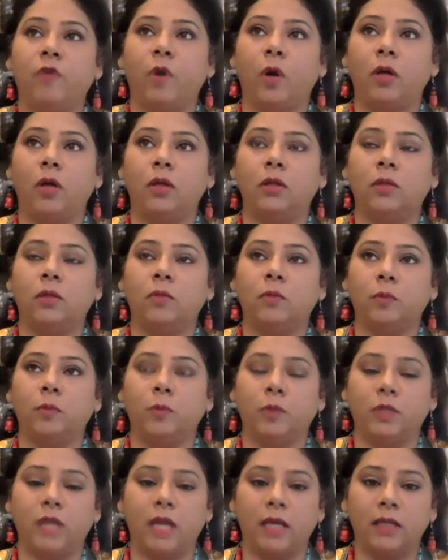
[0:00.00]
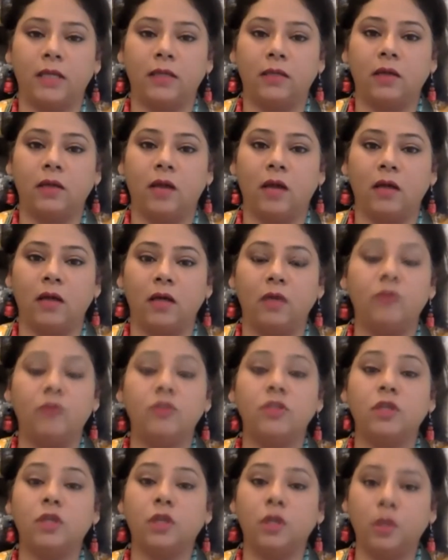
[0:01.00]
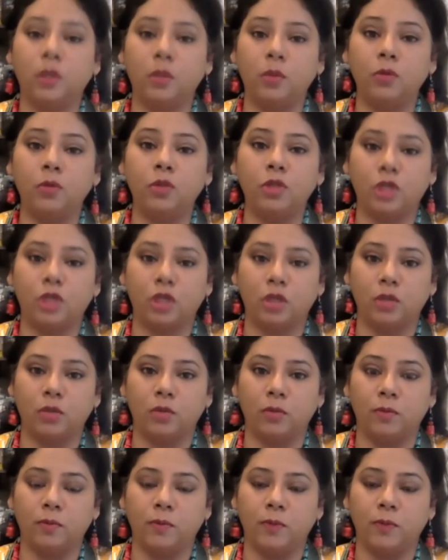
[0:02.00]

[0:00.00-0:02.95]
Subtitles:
for the botanical garden, it was a huge cube.